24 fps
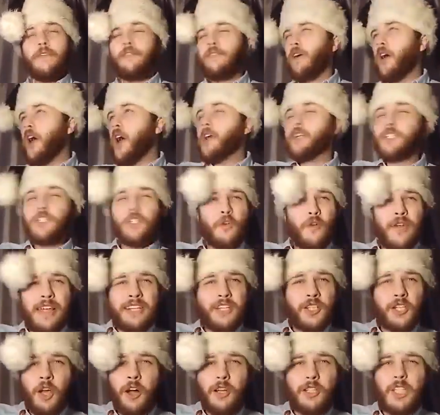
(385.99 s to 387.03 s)
If her
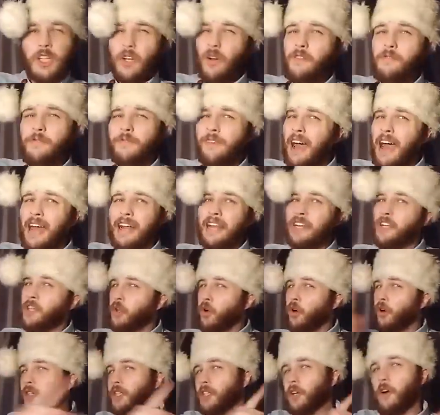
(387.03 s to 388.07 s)
screenshots are invalid,
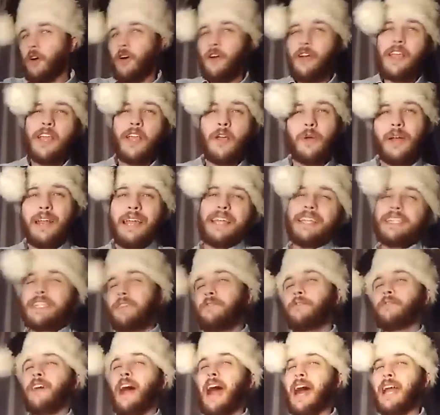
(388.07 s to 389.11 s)
yours are equally as
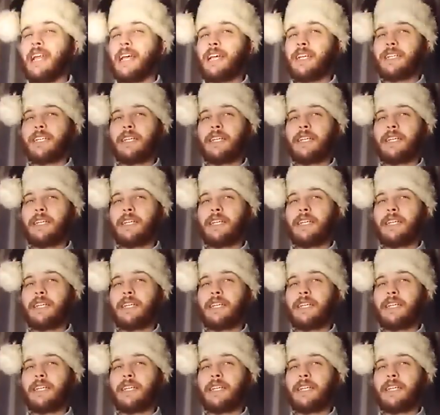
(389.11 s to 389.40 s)
invalid.